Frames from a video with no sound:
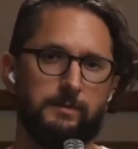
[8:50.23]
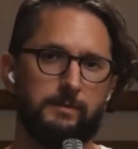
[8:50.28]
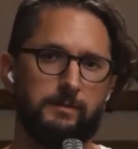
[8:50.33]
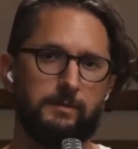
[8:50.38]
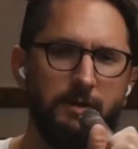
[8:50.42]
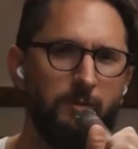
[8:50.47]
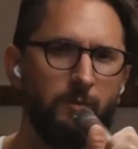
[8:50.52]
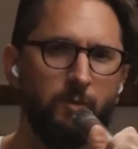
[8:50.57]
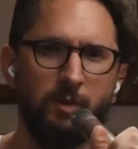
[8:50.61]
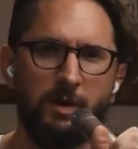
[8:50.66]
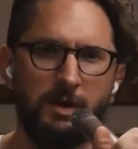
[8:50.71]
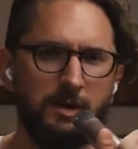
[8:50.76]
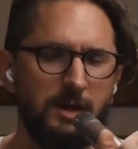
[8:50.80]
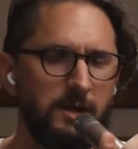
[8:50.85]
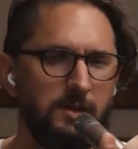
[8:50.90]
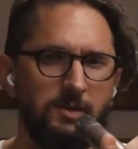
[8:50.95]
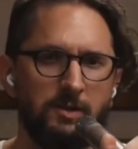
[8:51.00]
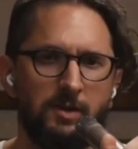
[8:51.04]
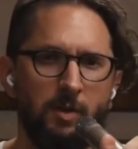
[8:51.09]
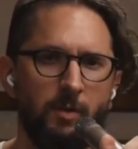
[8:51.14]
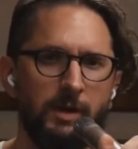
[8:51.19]
What is
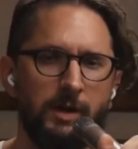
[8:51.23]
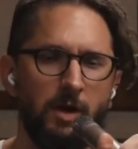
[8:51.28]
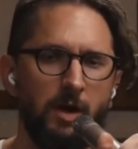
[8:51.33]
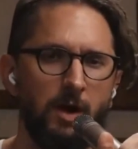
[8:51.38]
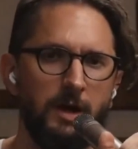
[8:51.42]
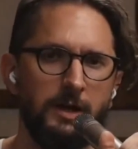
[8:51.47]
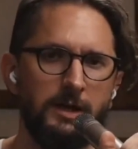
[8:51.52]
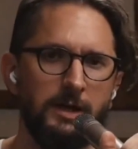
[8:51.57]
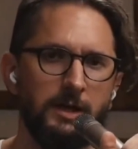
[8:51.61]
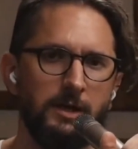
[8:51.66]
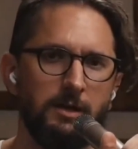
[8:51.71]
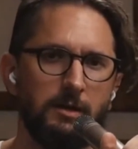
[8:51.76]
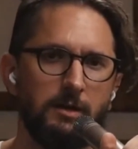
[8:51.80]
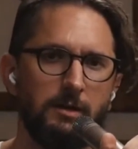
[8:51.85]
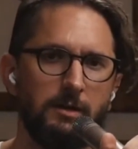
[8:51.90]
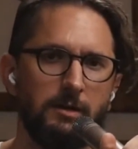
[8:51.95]
going on here?